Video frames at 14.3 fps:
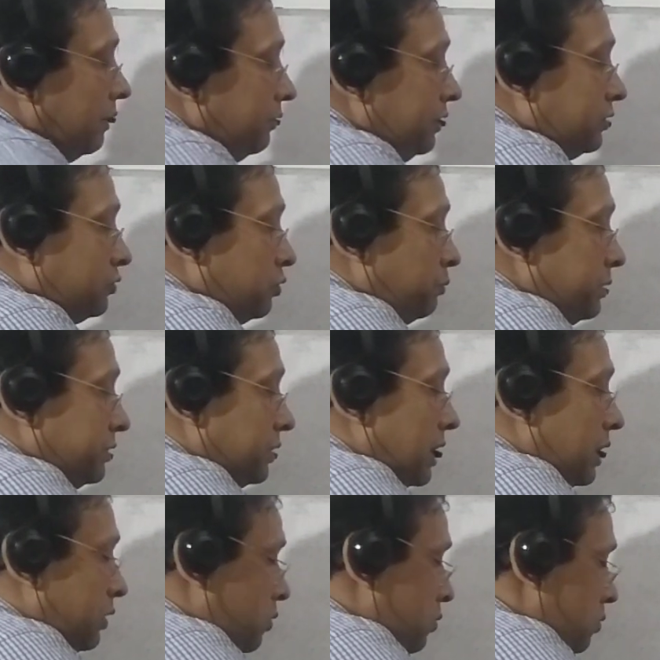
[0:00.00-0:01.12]
This should be
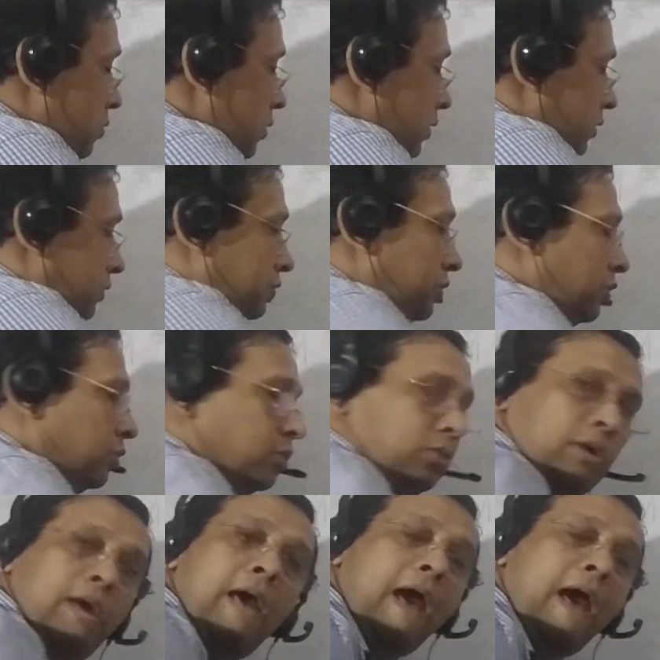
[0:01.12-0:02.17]
equal to 0.